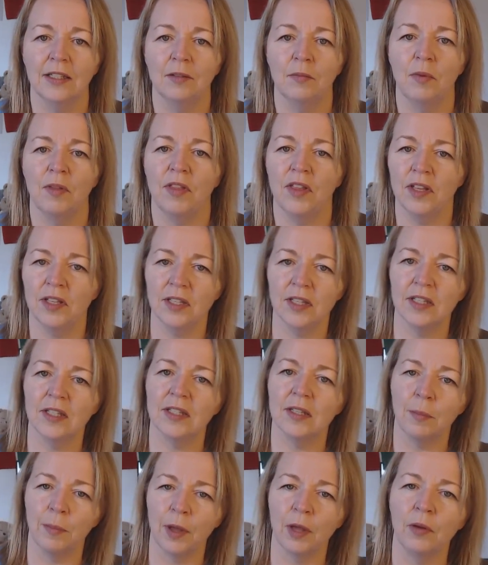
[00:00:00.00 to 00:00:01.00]
But this is
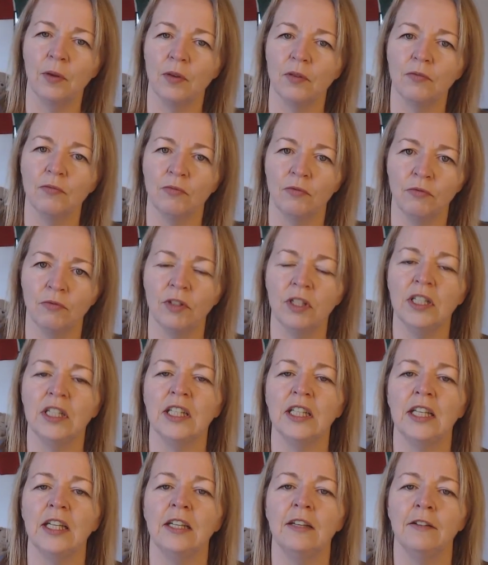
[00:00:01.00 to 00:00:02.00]
about
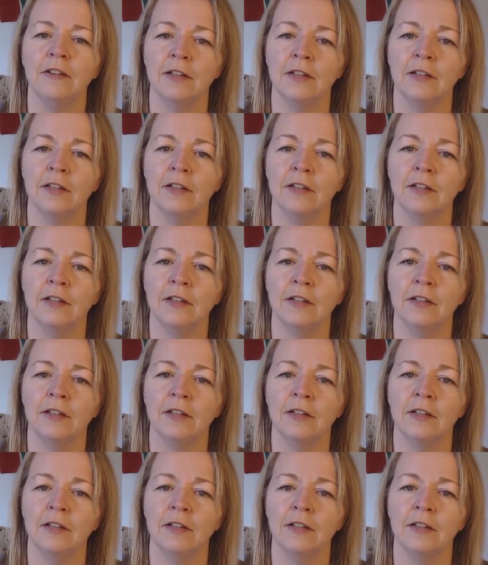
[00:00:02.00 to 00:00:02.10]
really